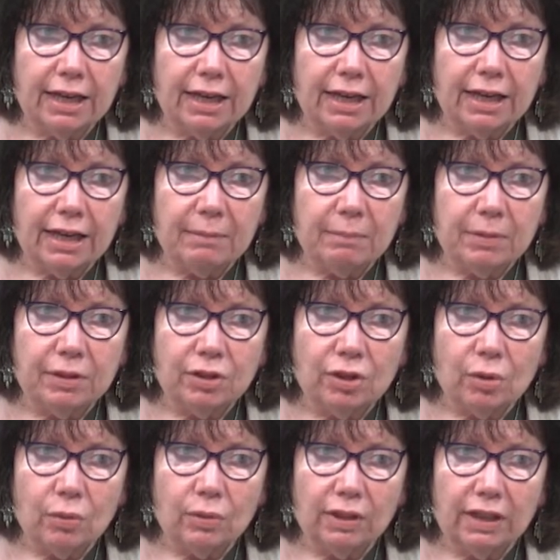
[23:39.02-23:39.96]
But
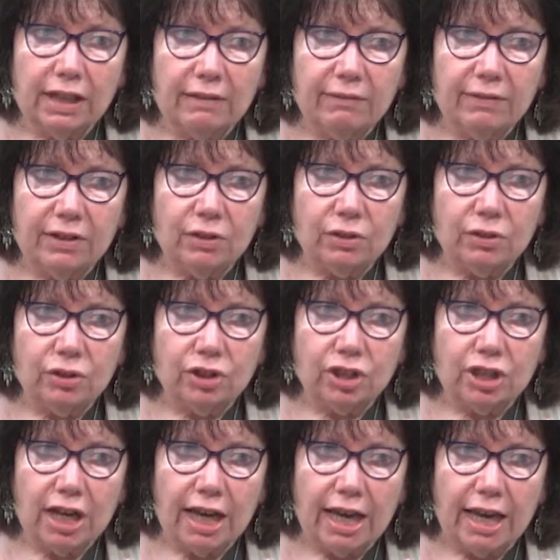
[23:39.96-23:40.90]
don't live in your
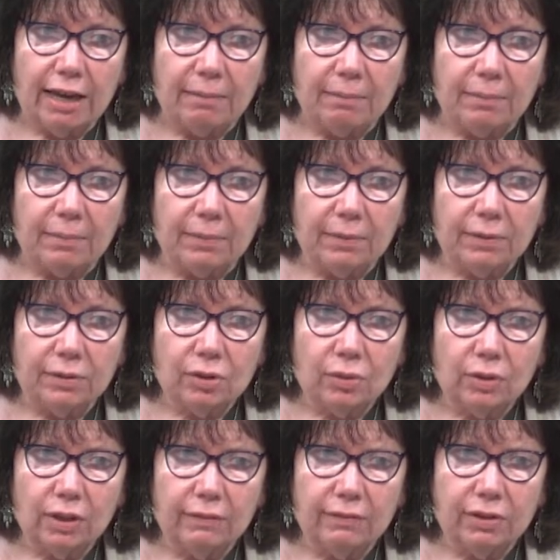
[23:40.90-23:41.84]
shame. Don't
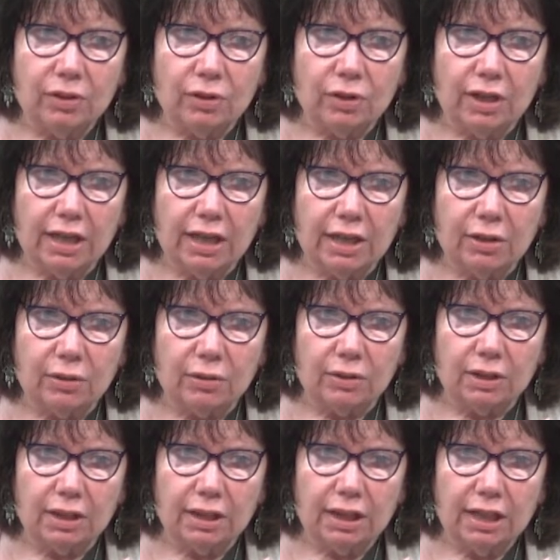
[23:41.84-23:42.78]
live in your
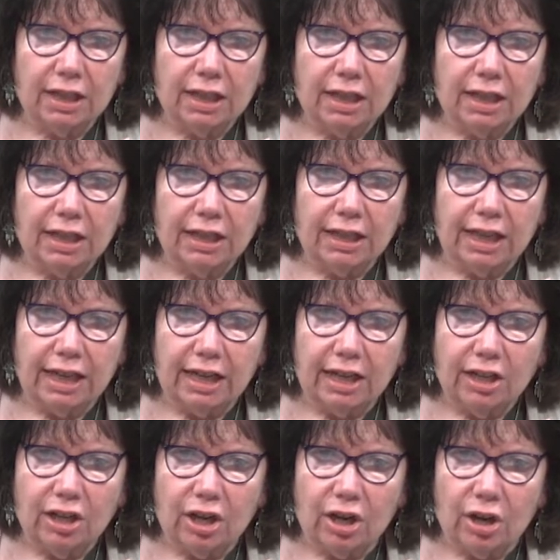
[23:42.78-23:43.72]
guilt. Let it
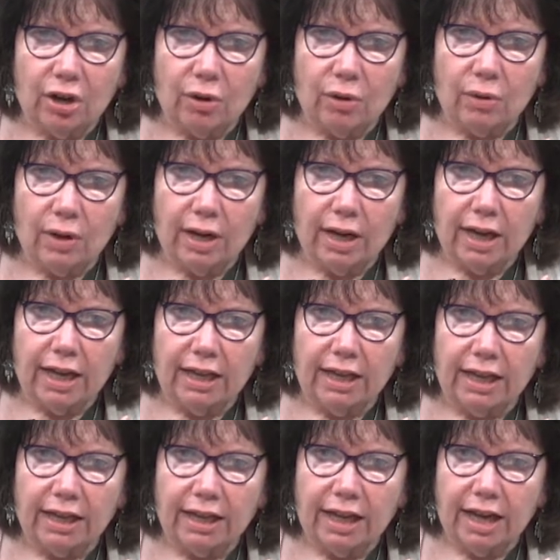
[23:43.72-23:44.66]
go.
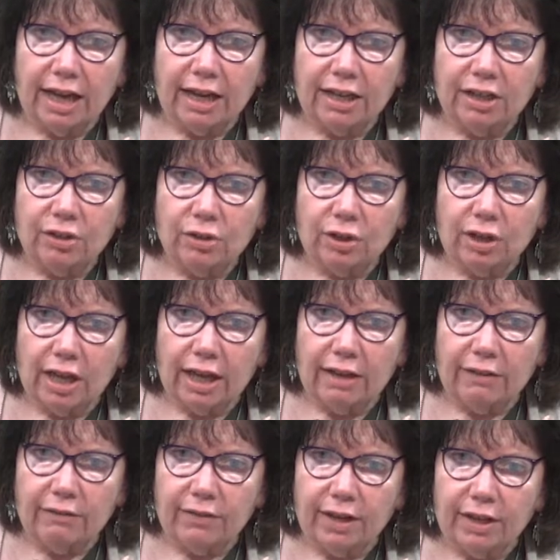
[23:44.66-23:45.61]
Let God in your
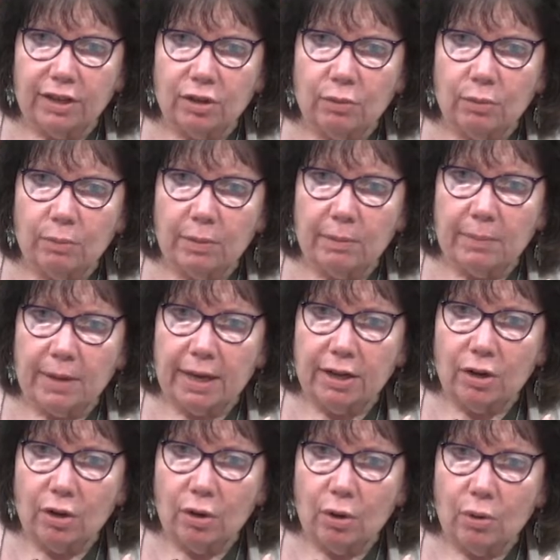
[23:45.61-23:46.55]
life, and you will be made
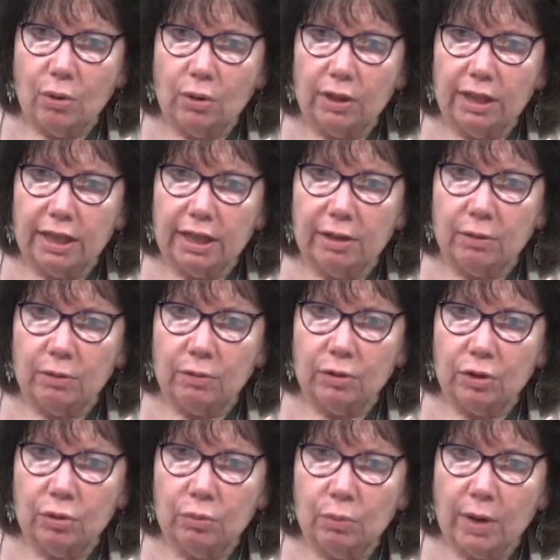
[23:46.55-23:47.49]
whole in a
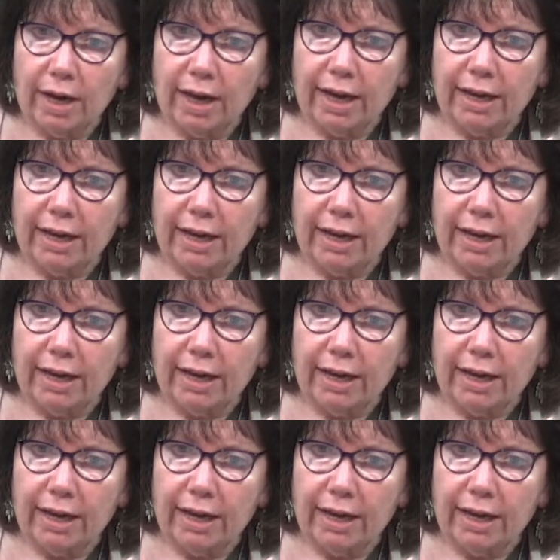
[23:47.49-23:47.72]
new way.